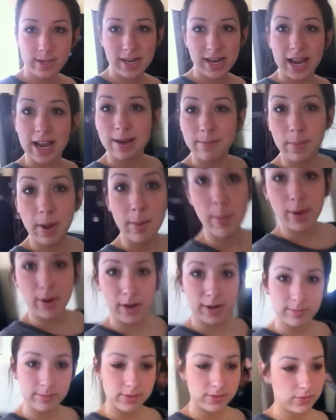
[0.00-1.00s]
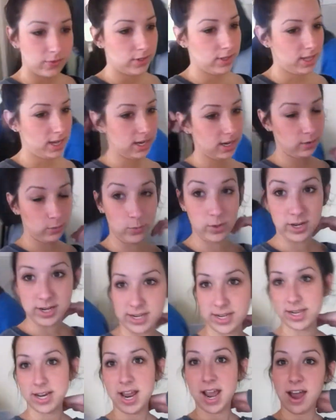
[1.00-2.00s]
been at my mom's for like a
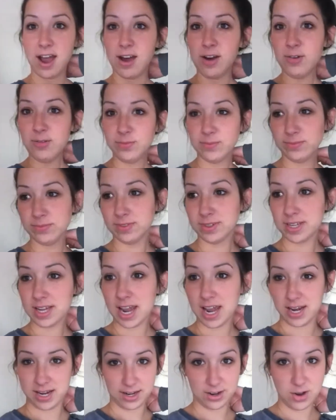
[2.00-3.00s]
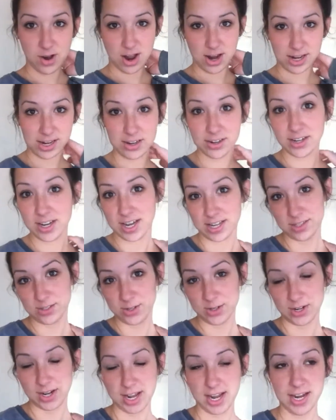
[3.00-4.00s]
week now. Yannick got here
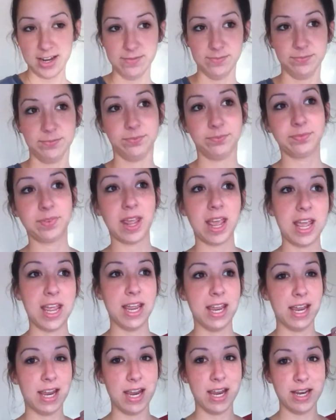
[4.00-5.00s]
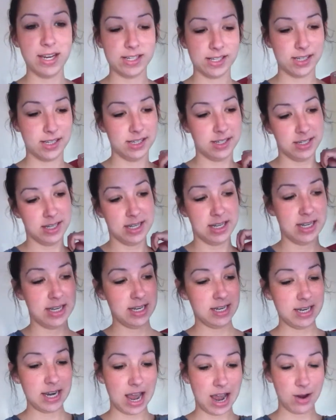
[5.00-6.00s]
yesterday, and
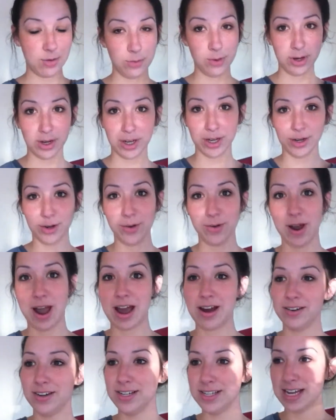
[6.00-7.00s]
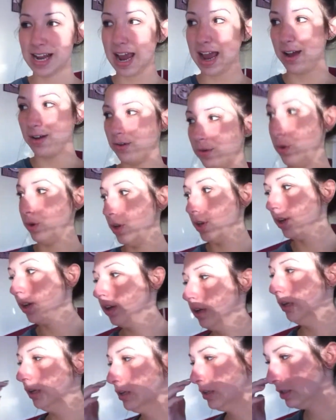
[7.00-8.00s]
now we're gonna go out of town
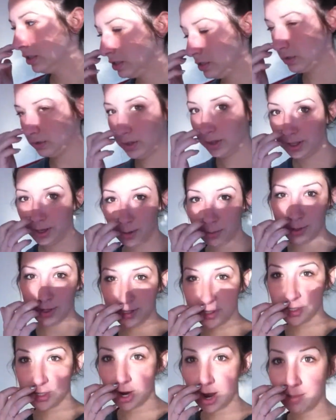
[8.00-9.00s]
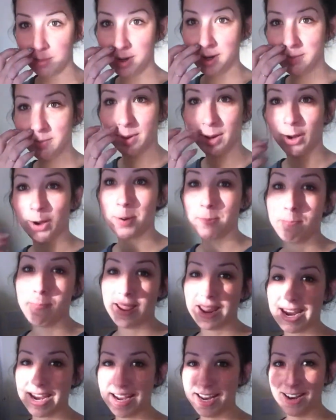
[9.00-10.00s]
to do a little bit of shopping, but our
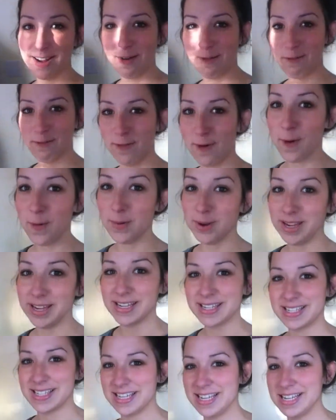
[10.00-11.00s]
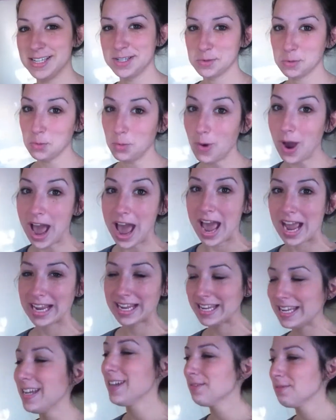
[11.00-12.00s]
main focus is
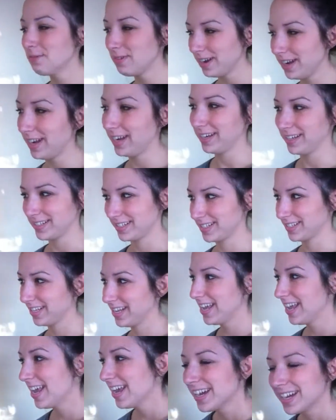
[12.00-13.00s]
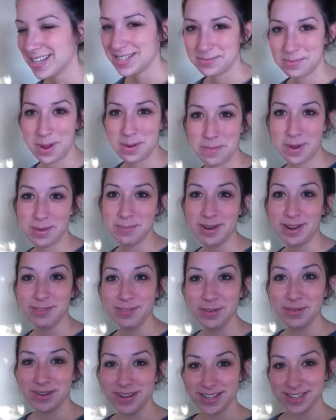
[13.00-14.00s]
Wacky Wings. Because my mom
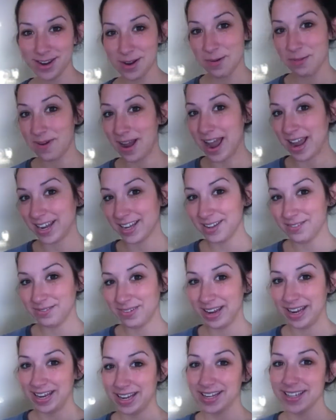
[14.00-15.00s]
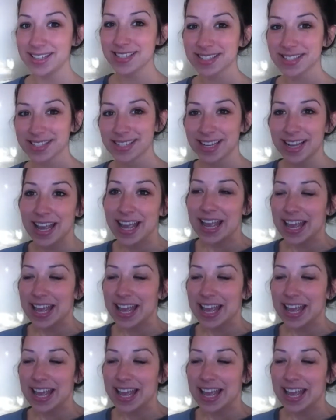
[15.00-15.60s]
never went to a Wacky Wings.